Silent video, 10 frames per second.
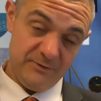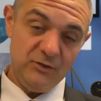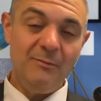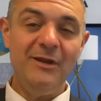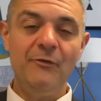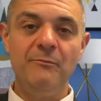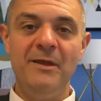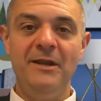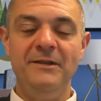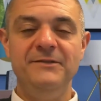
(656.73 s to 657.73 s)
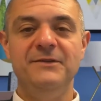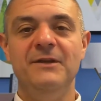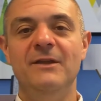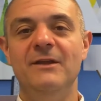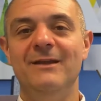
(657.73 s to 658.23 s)
so many other amenities,
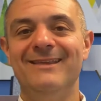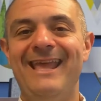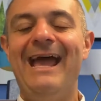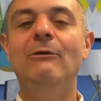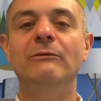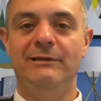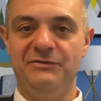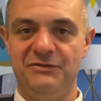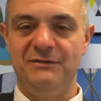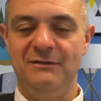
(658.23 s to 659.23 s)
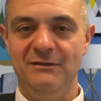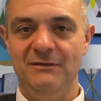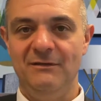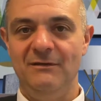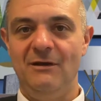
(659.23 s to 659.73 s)
countless
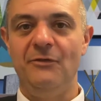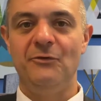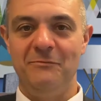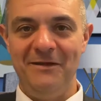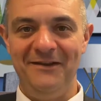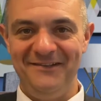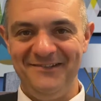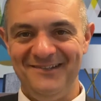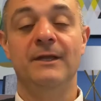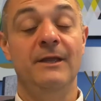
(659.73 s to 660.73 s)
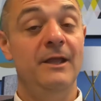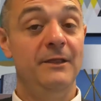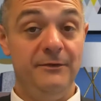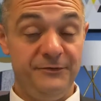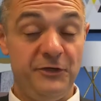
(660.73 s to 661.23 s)
other amenities.
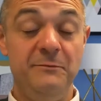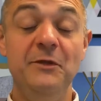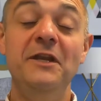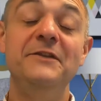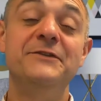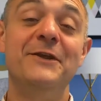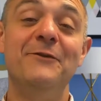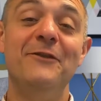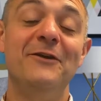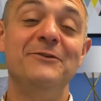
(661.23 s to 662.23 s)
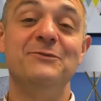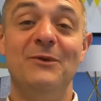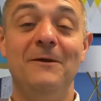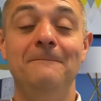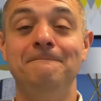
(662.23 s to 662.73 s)
There's a community center there as
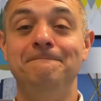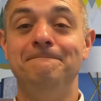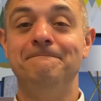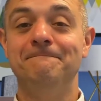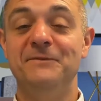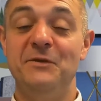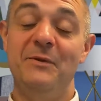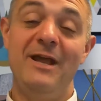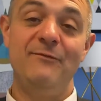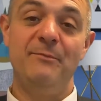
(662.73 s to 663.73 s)
well. So you want to